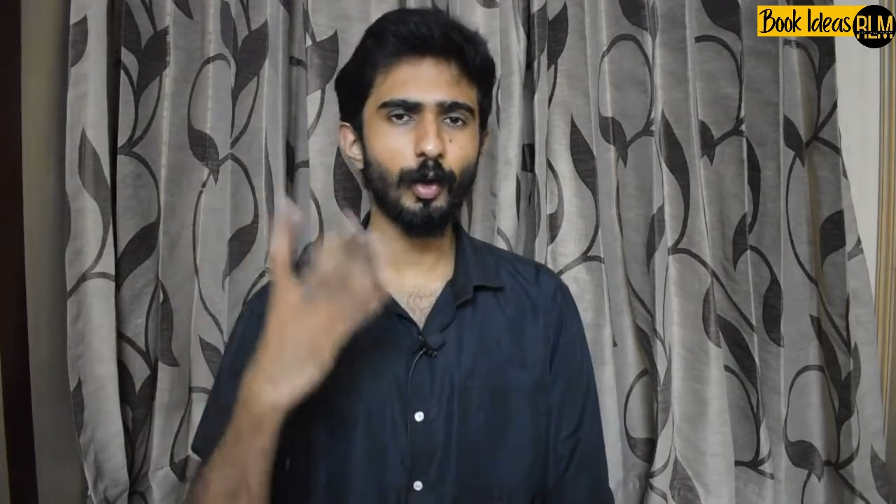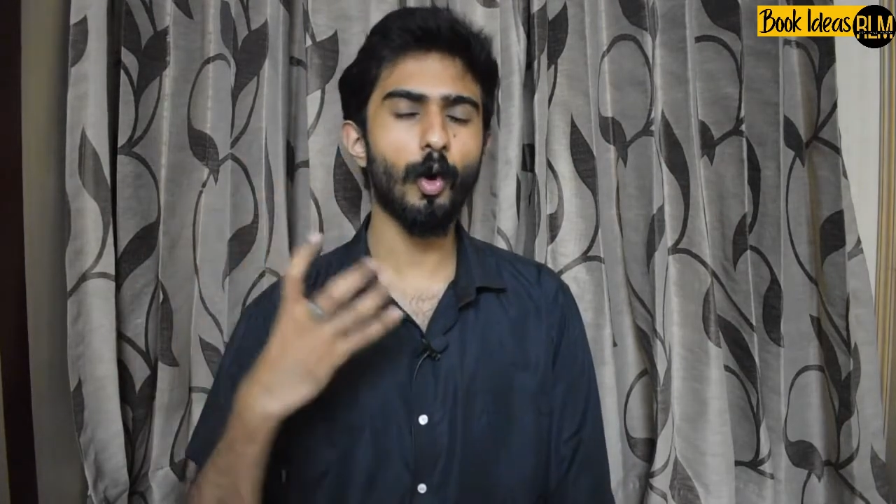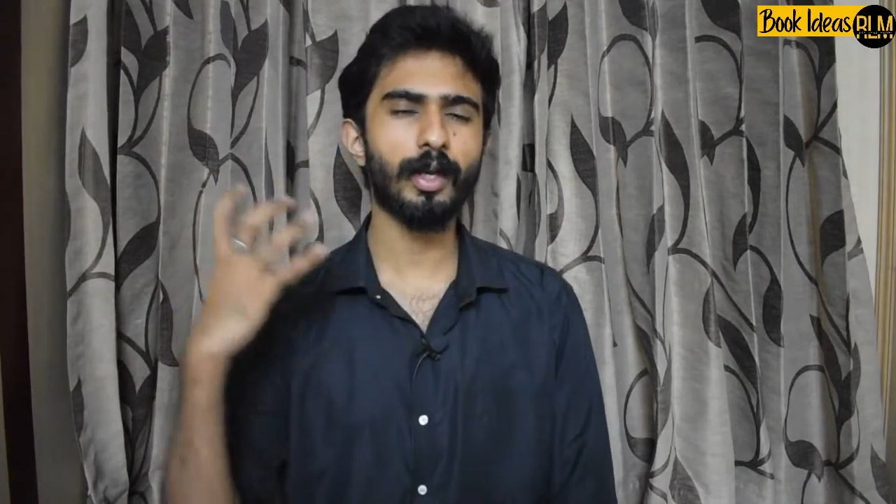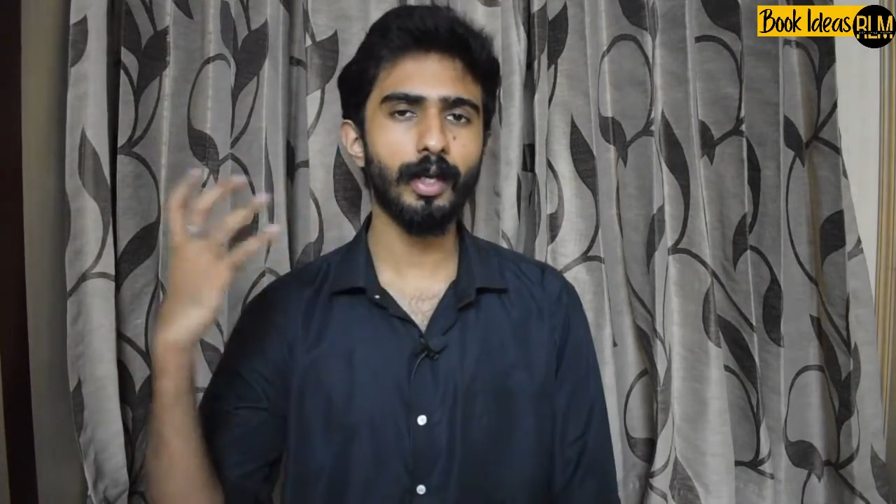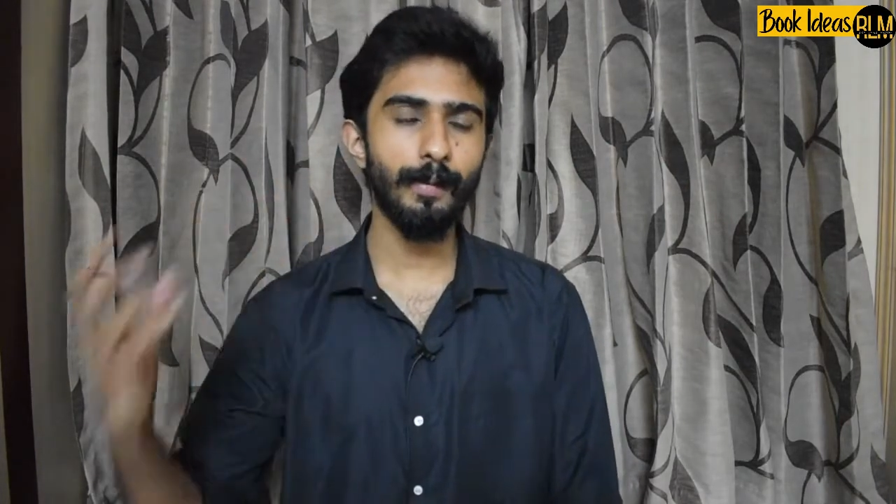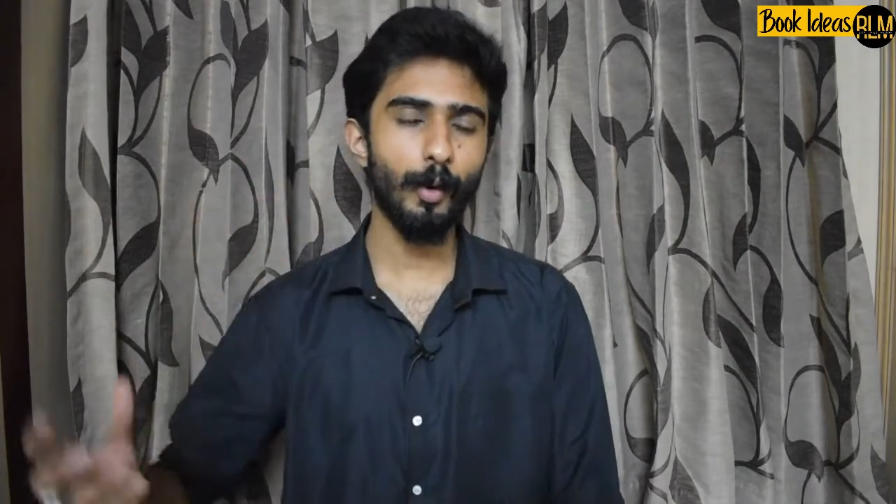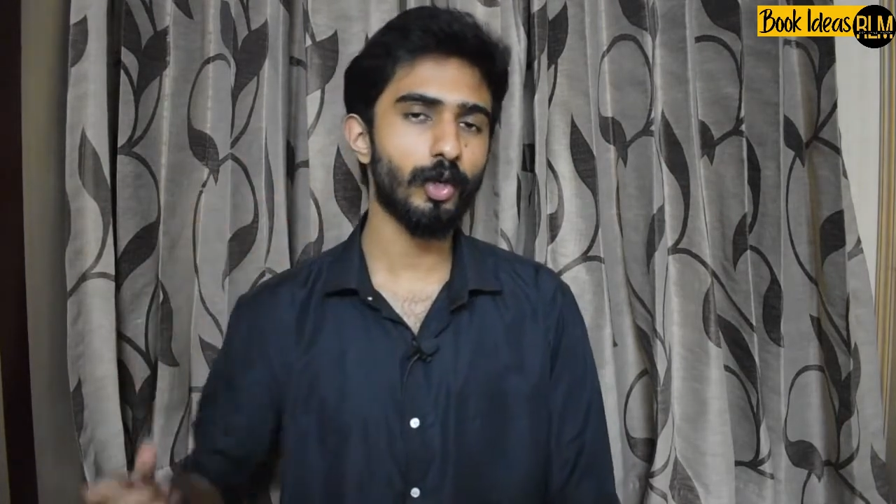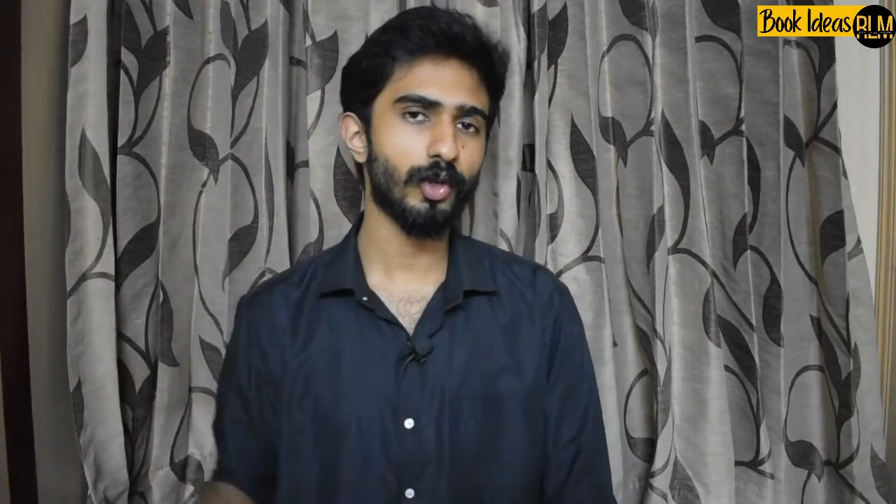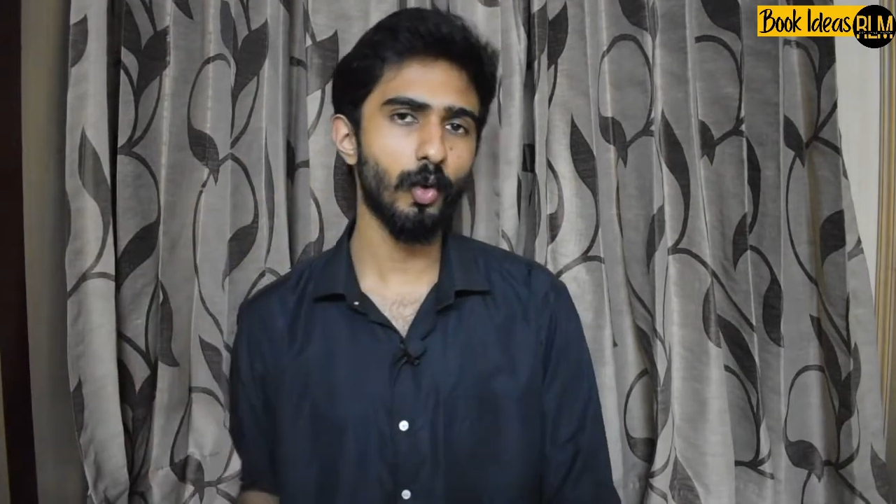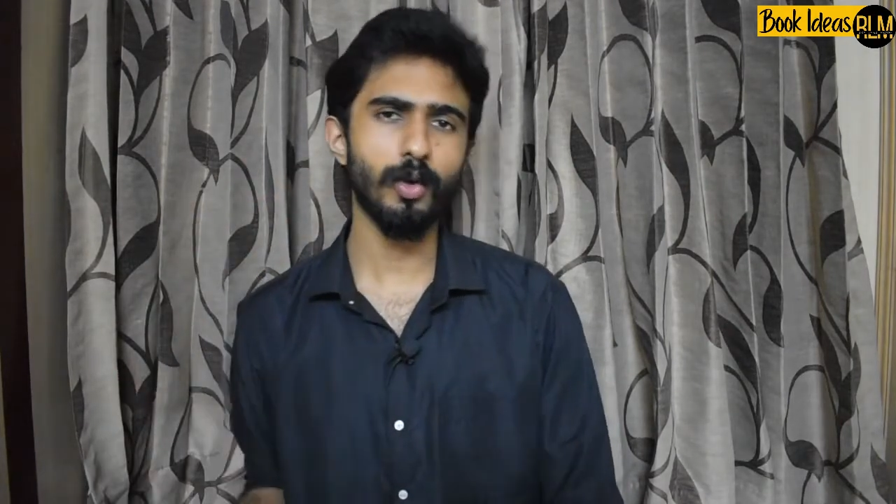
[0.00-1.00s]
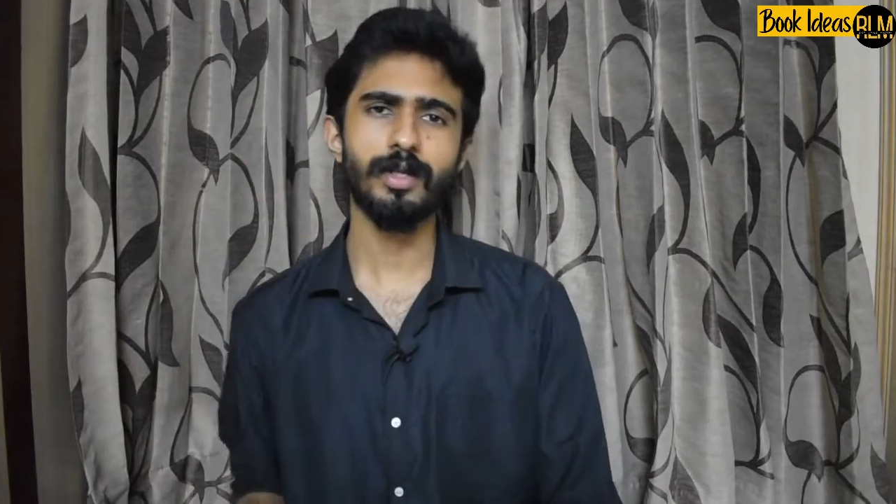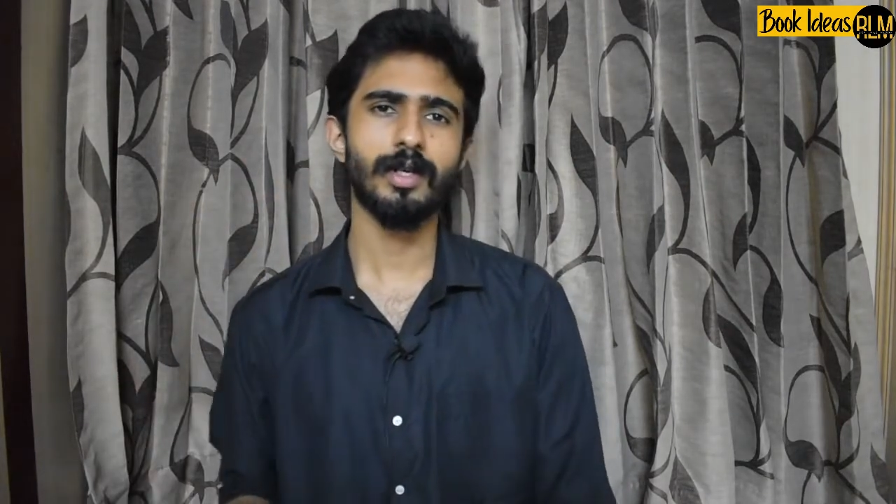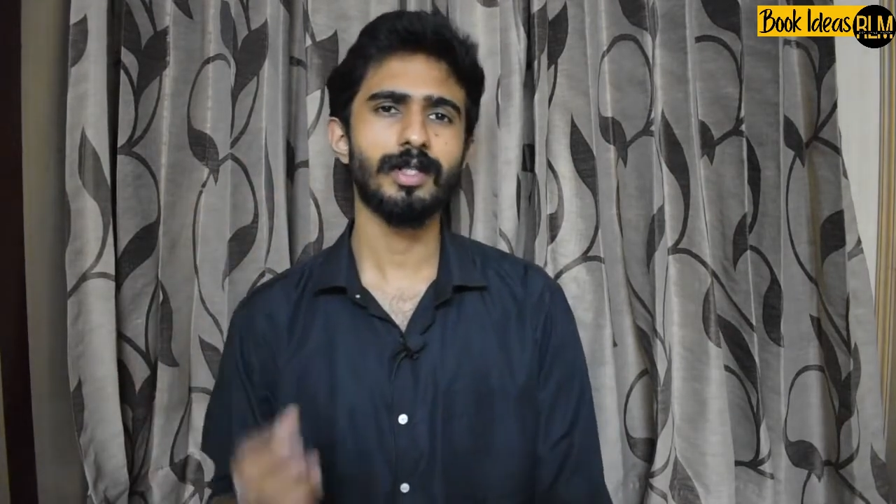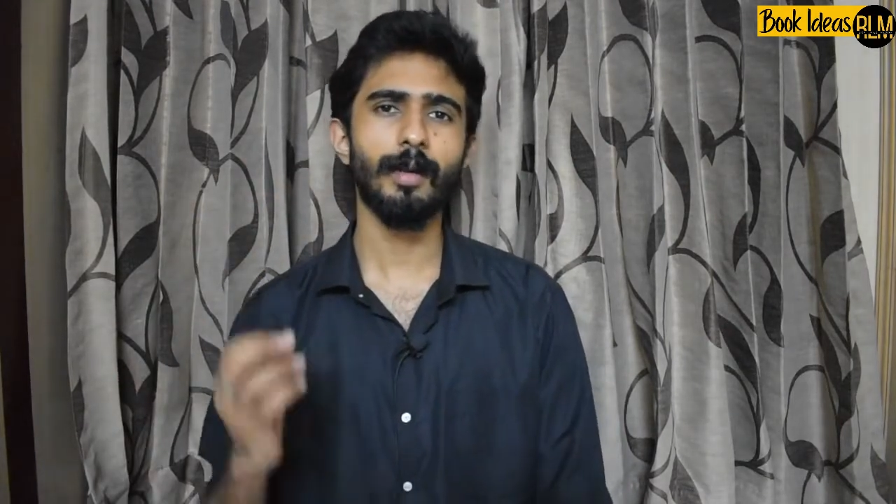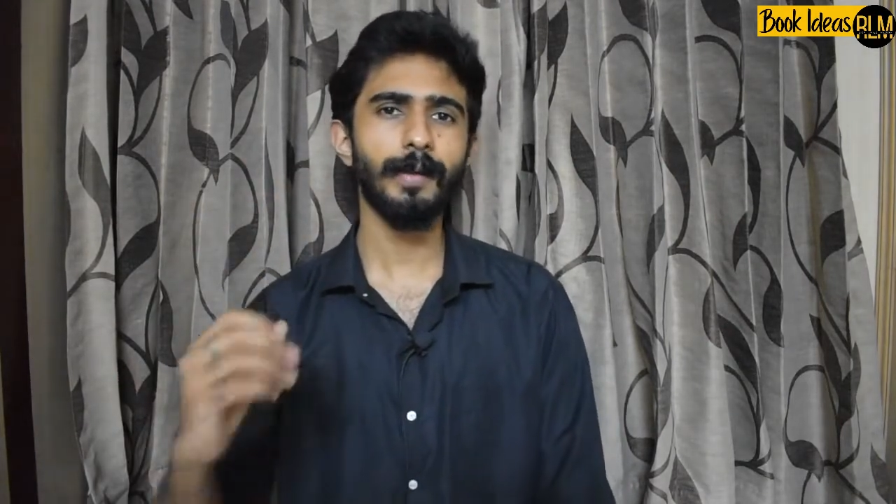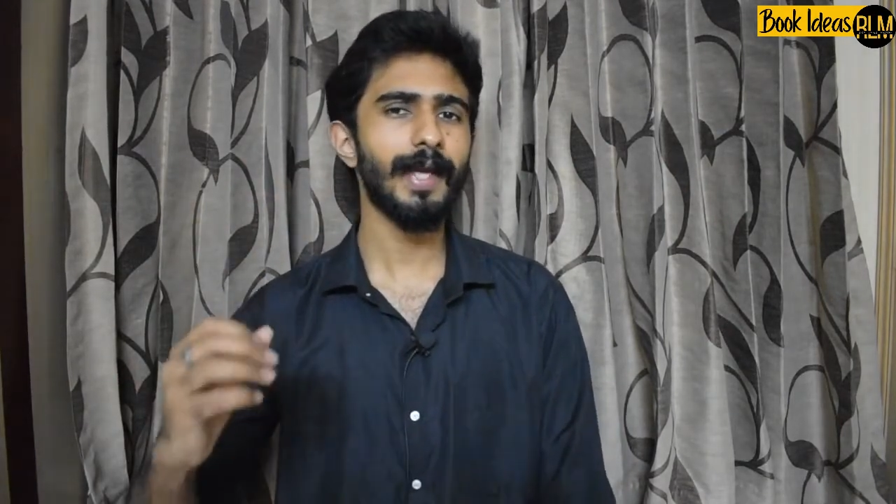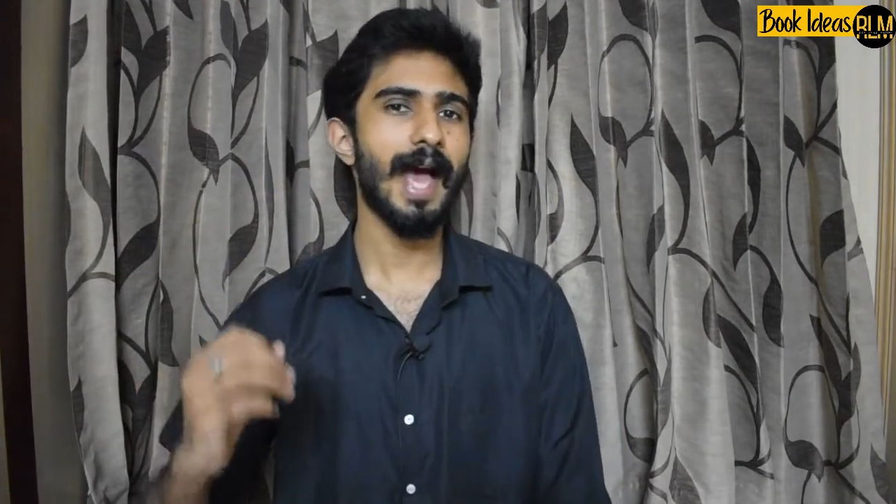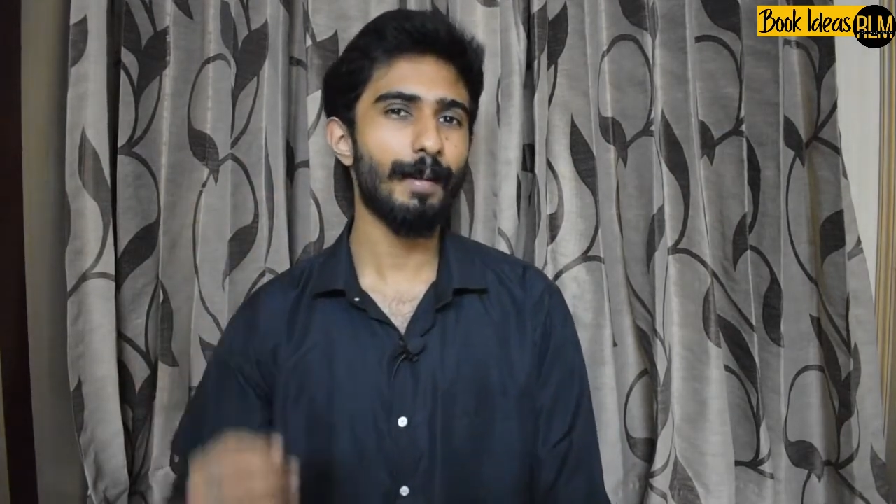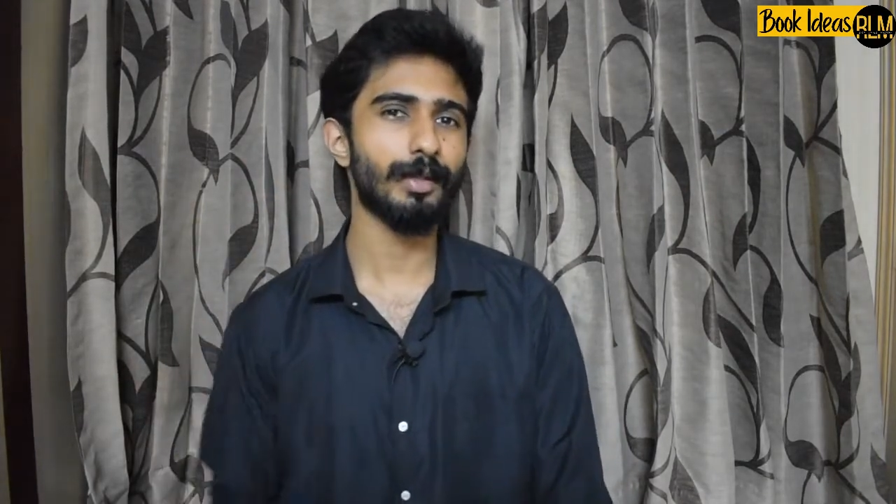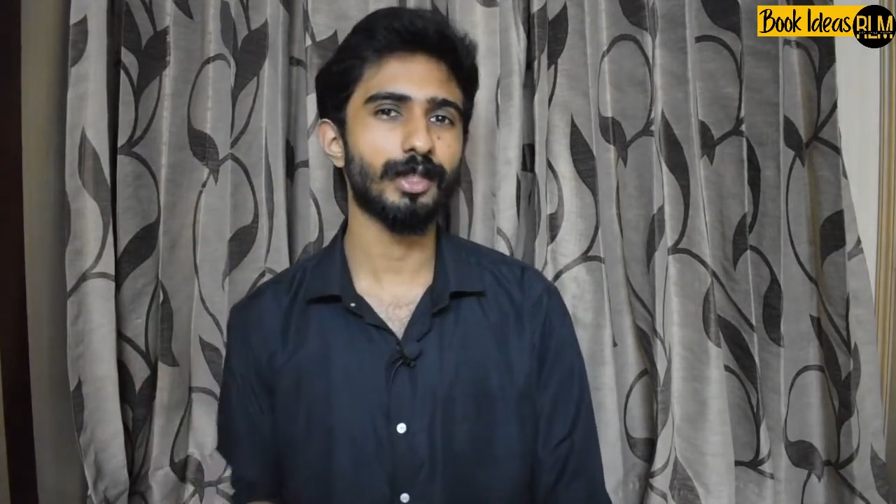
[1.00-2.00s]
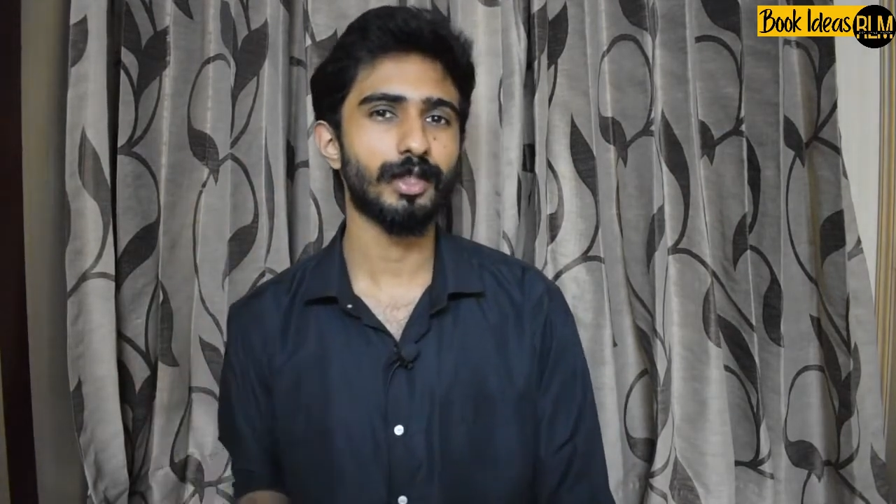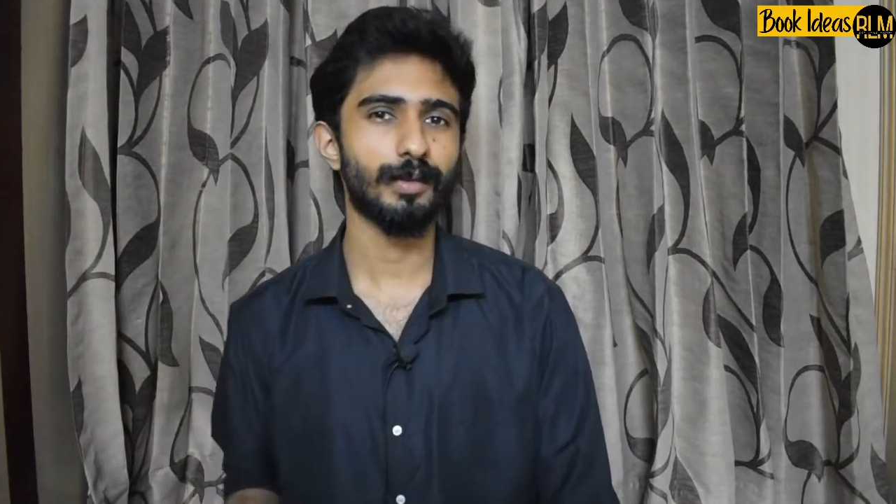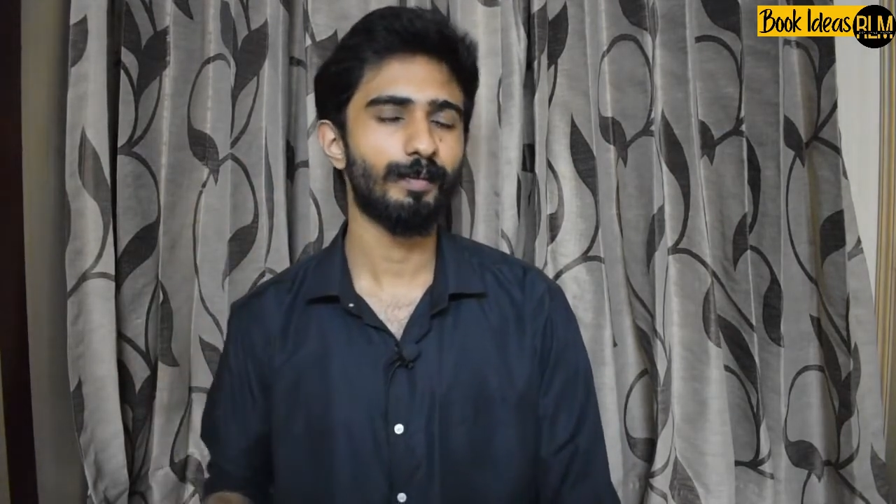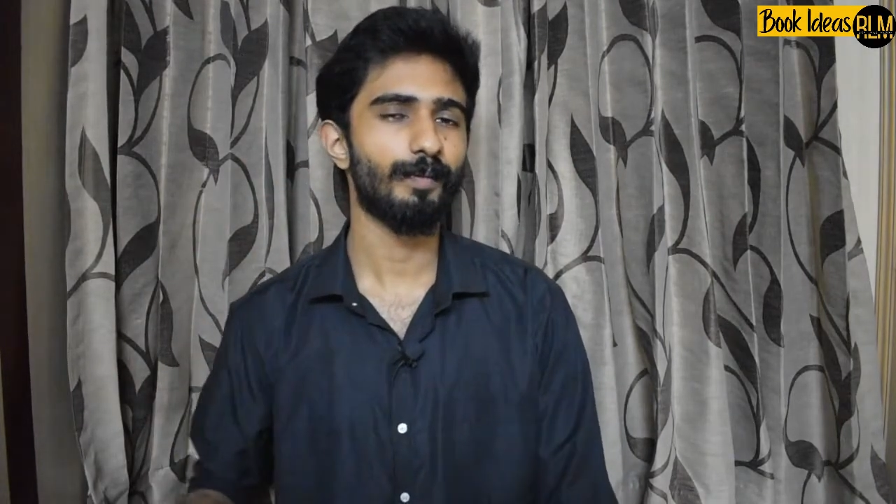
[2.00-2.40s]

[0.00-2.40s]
talking about your goals, something happens.